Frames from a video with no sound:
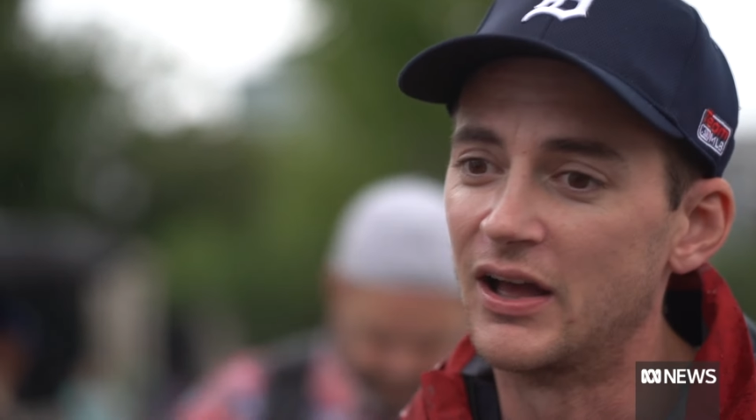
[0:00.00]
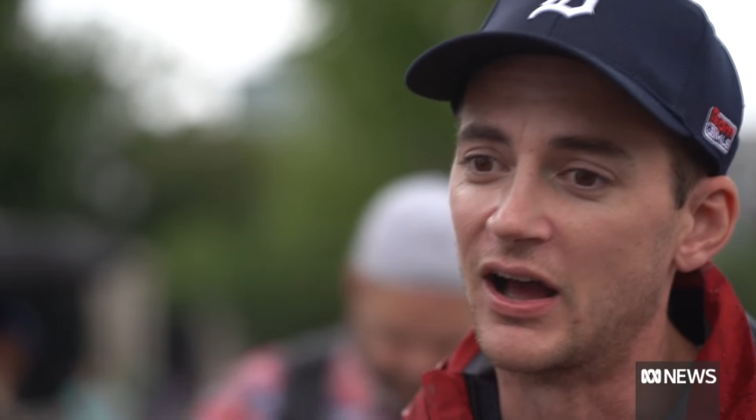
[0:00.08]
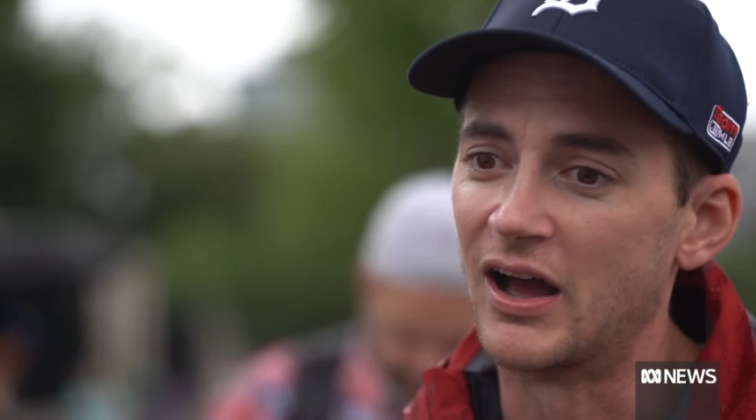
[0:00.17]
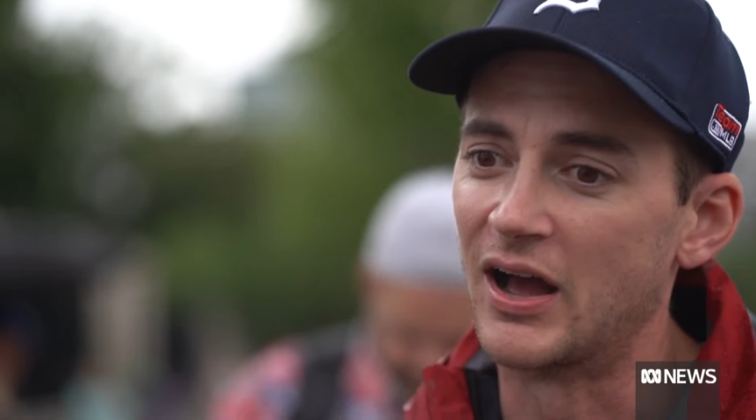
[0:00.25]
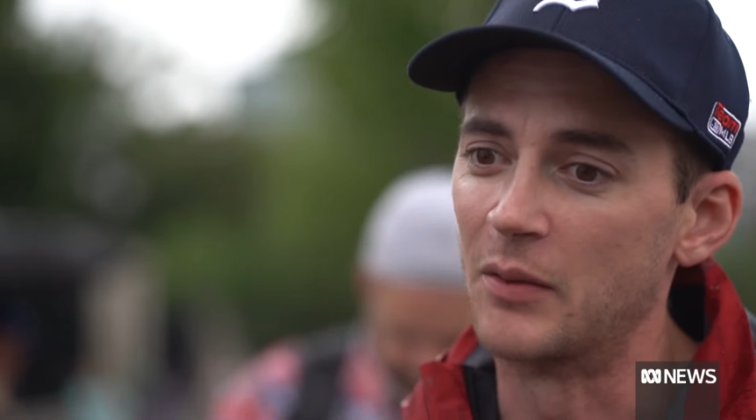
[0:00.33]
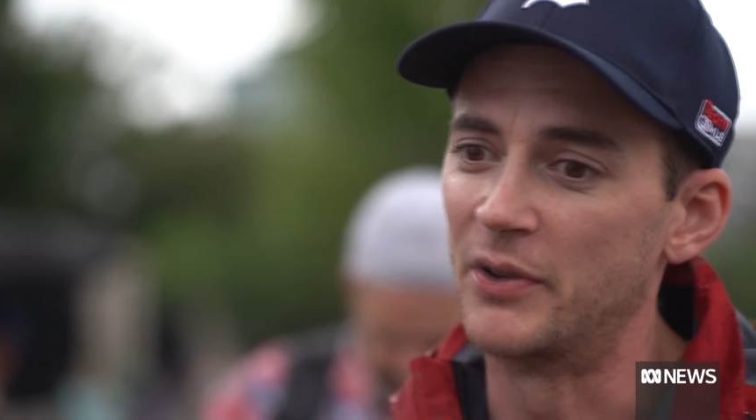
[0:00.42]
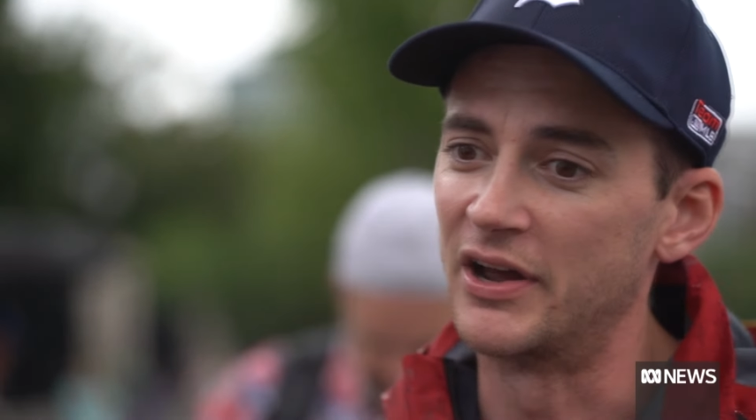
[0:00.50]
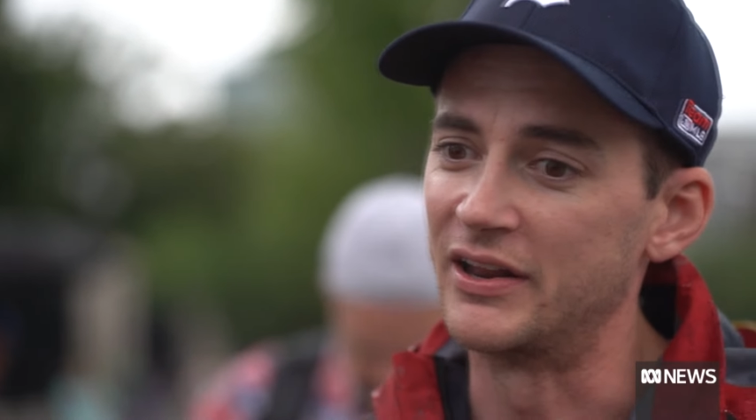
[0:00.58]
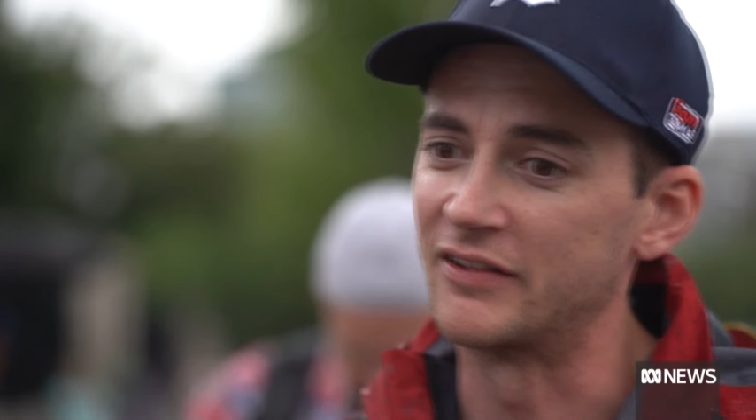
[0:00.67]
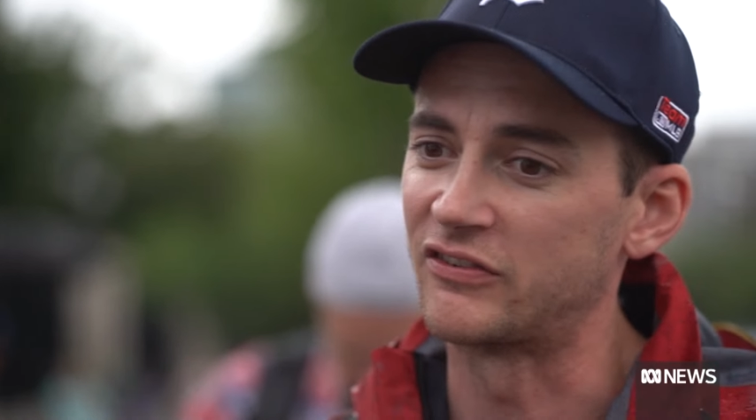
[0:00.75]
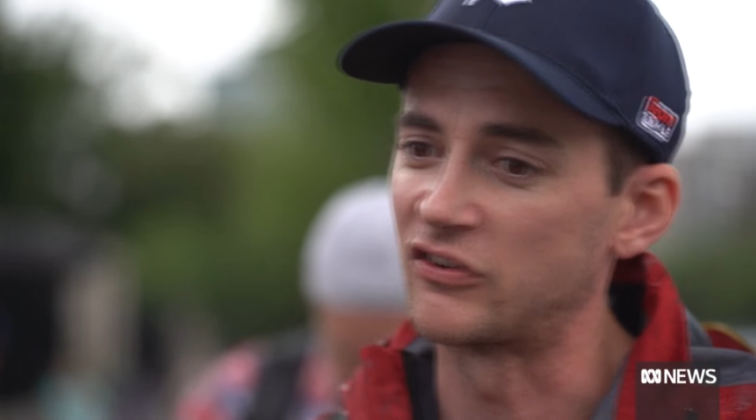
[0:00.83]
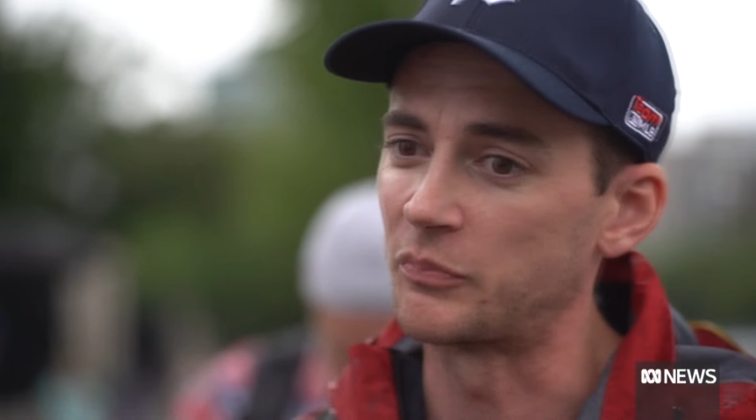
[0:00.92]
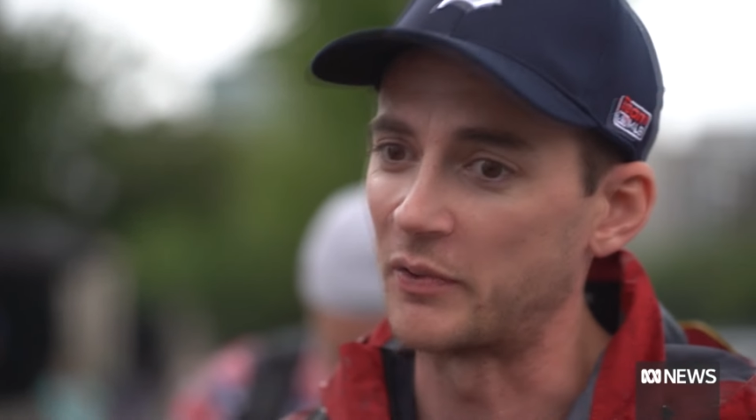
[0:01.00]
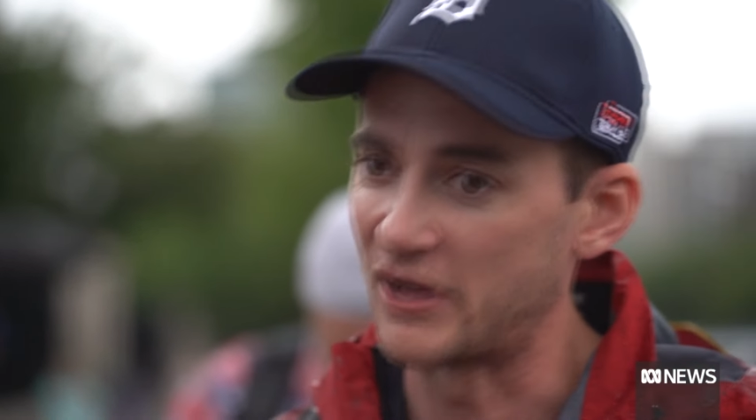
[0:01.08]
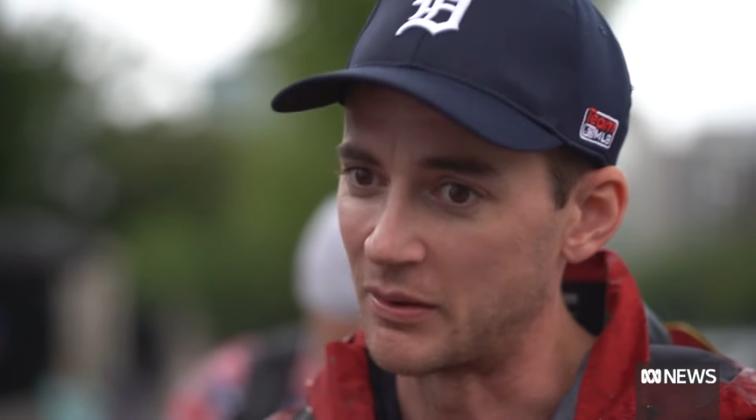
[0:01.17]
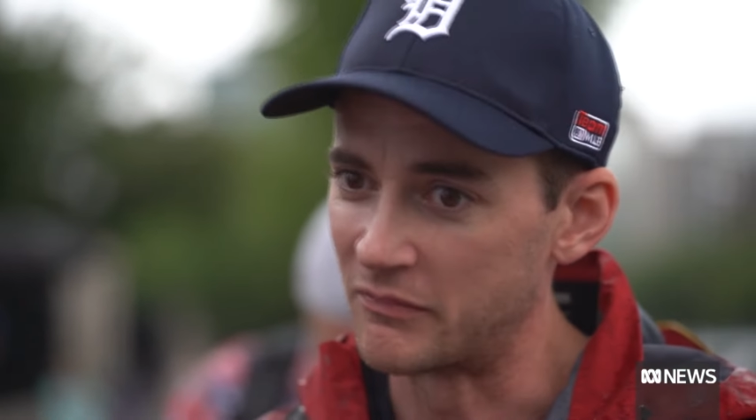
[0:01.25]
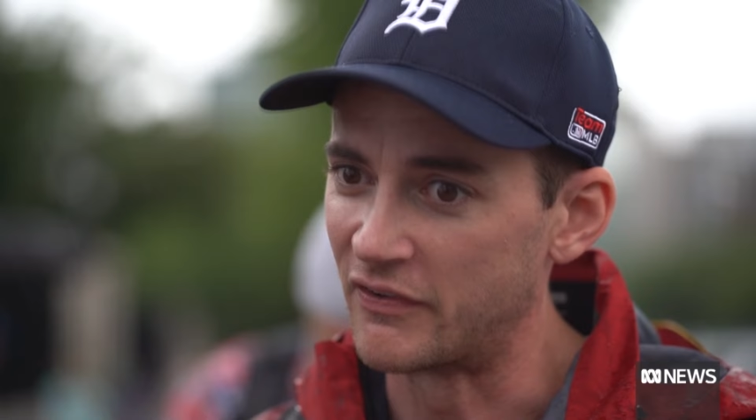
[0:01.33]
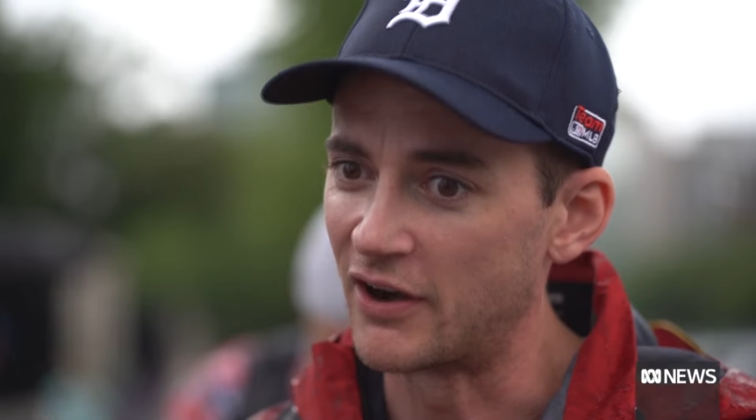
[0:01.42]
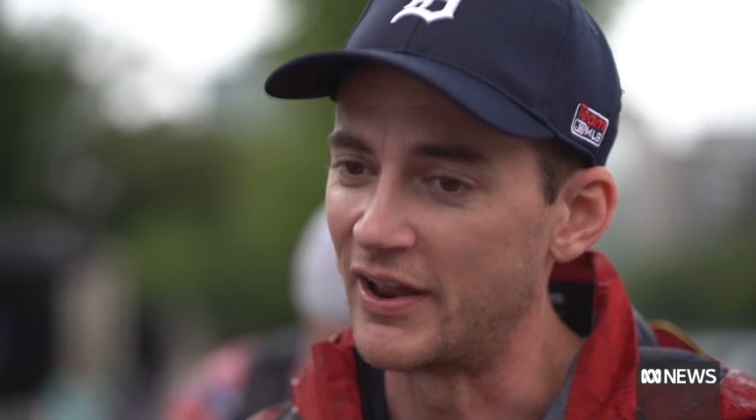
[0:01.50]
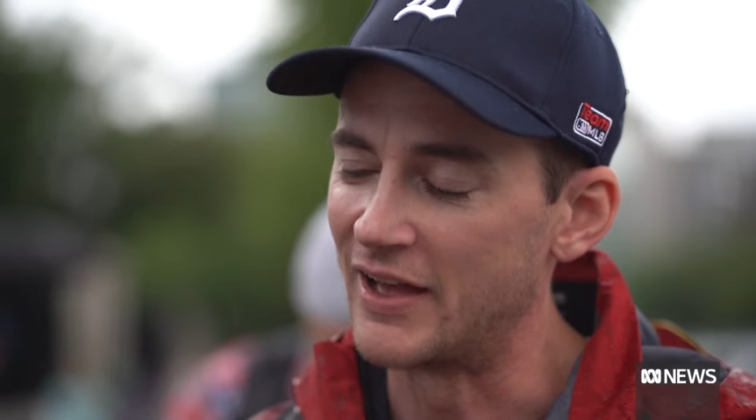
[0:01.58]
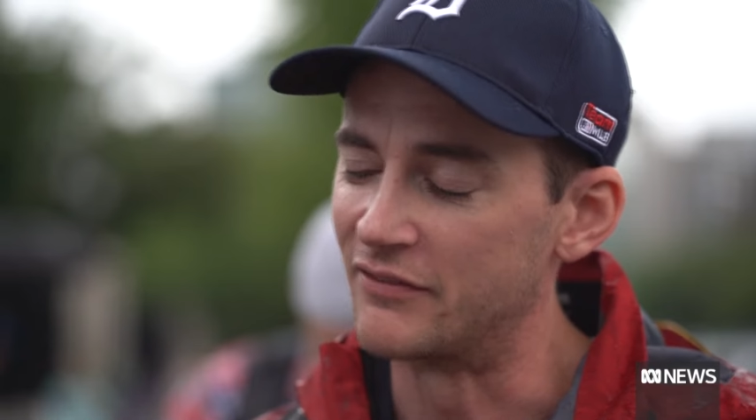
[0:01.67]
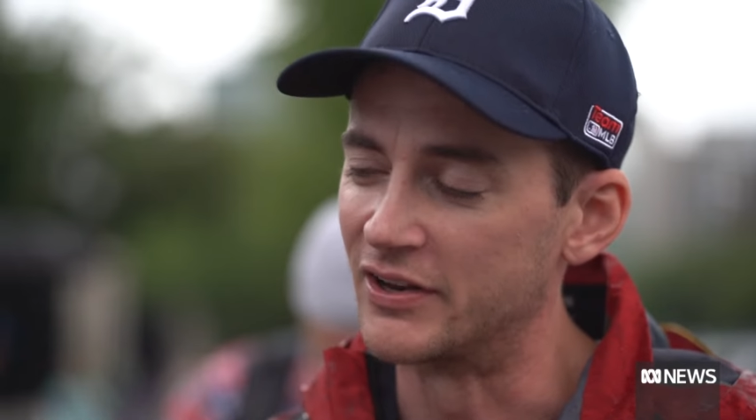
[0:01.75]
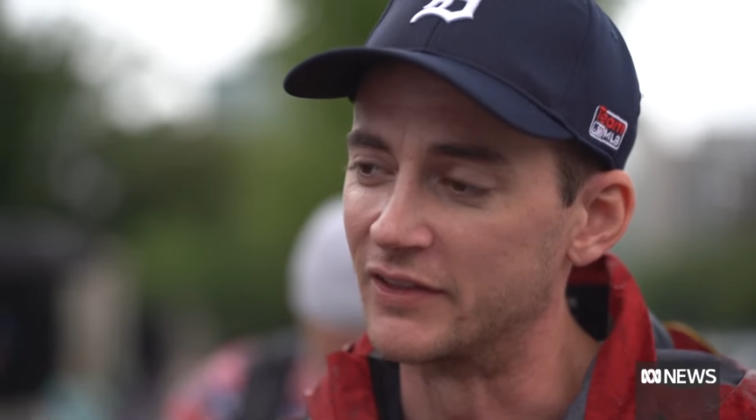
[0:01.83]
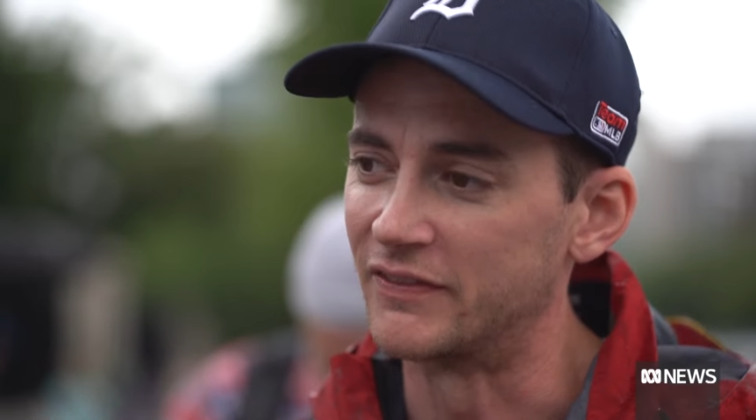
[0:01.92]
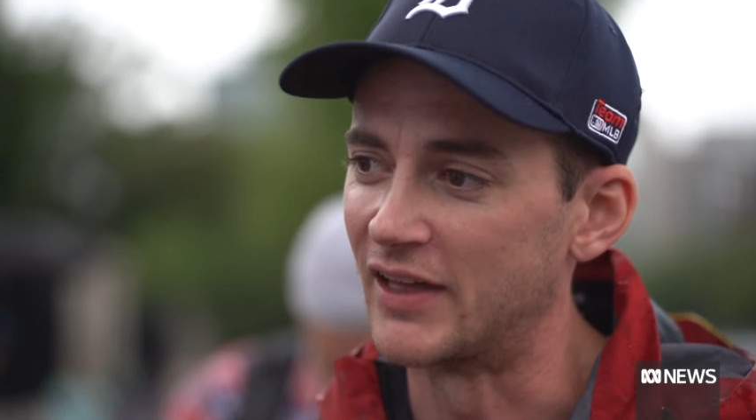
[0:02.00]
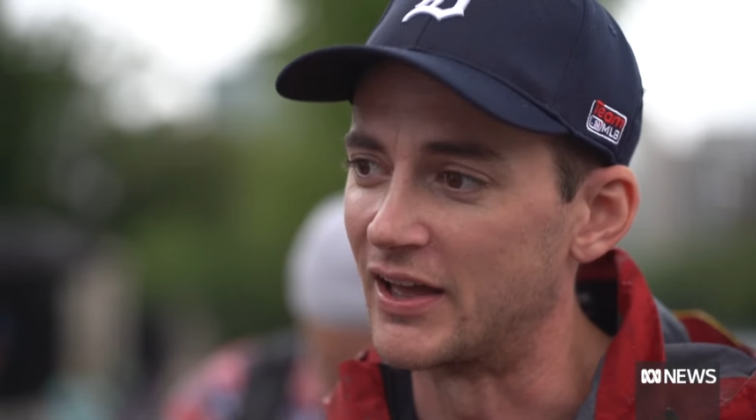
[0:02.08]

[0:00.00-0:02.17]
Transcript: uh, but it's just become very evident